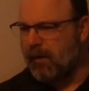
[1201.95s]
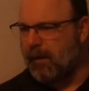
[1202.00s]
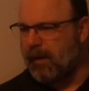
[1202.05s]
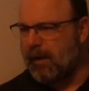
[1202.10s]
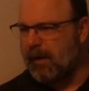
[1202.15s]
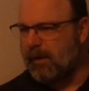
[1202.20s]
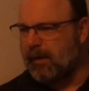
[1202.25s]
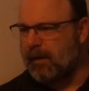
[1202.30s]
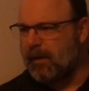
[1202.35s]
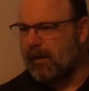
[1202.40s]

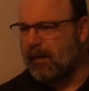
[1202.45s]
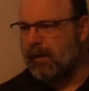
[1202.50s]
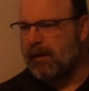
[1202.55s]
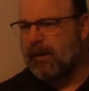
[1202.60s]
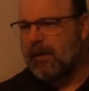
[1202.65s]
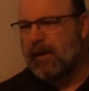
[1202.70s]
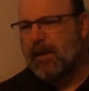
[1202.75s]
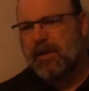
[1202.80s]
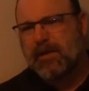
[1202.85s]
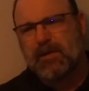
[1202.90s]
And uh,
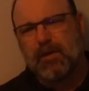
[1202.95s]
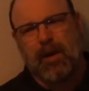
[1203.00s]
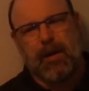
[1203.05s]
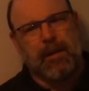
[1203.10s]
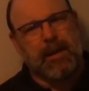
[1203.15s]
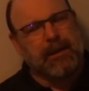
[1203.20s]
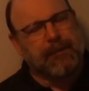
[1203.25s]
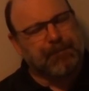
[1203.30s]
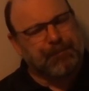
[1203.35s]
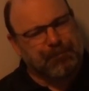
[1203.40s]
so, I
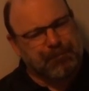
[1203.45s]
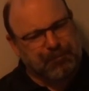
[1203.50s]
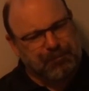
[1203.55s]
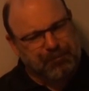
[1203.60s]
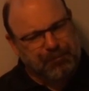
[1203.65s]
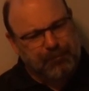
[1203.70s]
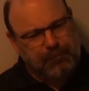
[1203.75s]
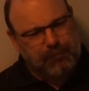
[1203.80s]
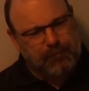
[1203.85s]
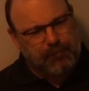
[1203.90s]
mean,
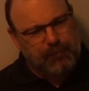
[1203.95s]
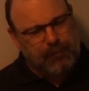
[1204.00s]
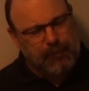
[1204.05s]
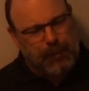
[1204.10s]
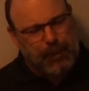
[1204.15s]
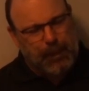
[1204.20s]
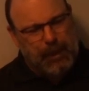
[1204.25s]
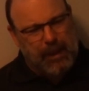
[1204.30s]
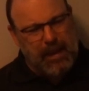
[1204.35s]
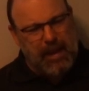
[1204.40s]

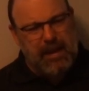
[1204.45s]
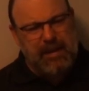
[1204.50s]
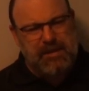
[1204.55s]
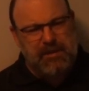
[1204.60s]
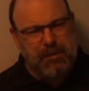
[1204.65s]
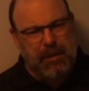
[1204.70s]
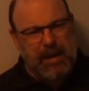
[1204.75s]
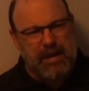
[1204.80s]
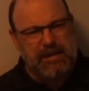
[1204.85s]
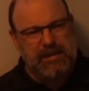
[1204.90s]
it's
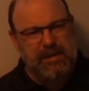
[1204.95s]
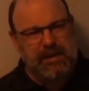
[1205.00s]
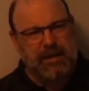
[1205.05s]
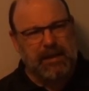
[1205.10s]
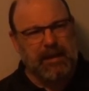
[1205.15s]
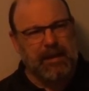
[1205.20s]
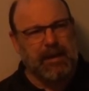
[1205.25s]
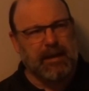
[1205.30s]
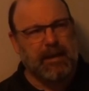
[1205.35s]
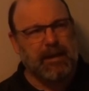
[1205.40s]

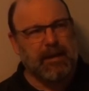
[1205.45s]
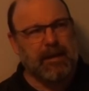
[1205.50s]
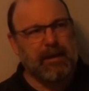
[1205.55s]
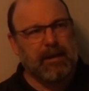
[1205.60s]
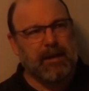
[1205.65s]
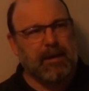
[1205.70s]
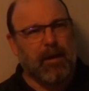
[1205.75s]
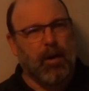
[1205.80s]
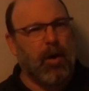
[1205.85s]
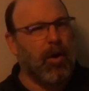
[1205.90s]
basically
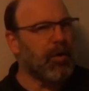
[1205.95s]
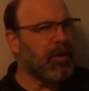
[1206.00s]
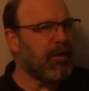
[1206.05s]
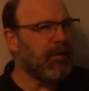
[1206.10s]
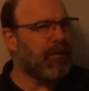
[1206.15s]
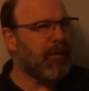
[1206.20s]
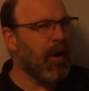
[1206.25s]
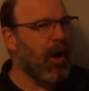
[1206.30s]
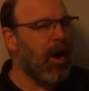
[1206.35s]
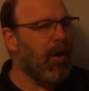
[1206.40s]
all
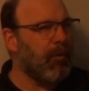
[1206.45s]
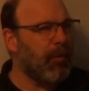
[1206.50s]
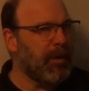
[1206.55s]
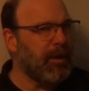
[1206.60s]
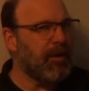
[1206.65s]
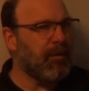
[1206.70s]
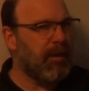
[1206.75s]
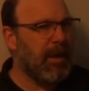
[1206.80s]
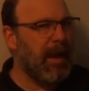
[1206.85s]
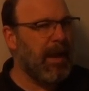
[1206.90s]
you've got when
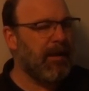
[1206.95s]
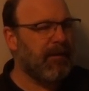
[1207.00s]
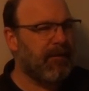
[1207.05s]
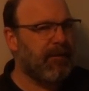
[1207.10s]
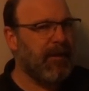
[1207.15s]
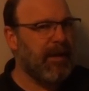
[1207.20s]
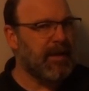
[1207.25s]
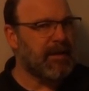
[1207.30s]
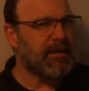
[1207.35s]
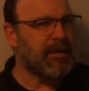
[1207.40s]
you can't
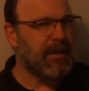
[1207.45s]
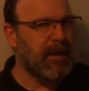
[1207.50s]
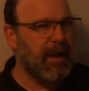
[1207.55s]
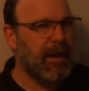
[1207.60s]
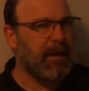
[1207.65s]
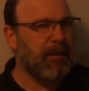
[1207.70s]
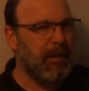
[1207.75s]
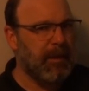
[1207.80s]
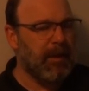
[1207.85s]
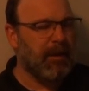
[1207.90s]
face an
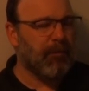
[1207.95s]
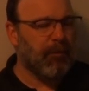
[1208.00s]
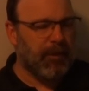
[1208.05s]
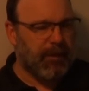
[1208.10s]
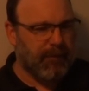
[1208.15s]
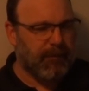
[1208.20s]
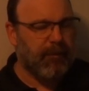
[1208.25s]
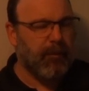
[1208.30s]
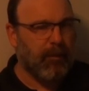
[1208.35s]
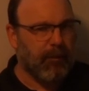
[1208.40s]
enemy with
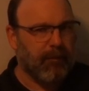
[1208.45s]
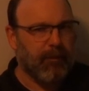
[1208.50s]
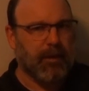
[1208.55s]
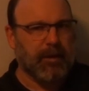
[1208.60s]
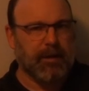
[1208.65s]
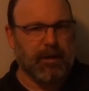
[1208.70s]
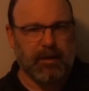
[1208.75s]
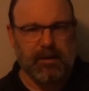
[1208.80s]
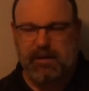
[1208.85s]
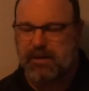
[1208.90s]
a full
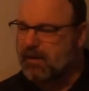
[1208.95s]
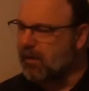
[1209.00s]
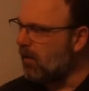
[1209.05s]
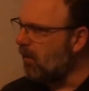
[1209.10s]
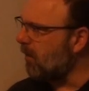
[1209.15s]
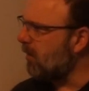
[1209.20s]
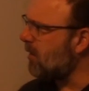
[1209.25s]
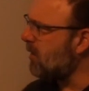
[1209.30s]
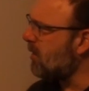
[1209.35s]
frontal assault.